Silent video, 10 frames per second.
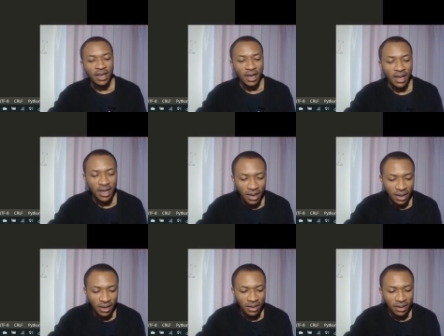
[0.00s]

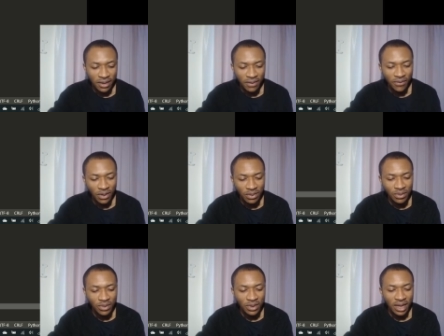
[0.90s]
And the
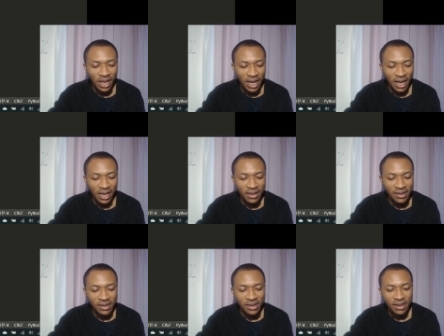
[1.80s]
variable in
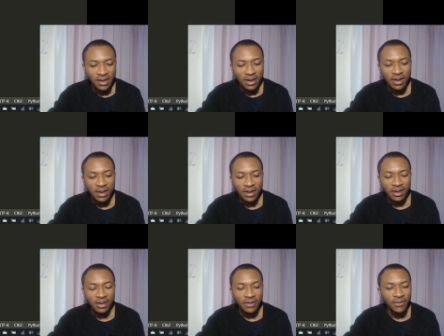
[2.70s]
height
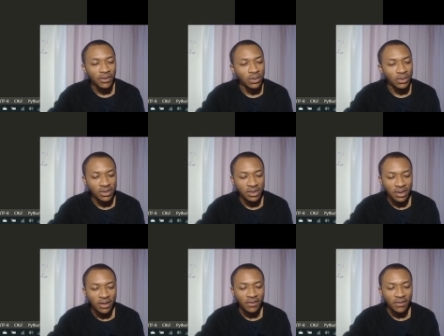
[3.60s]
are floats.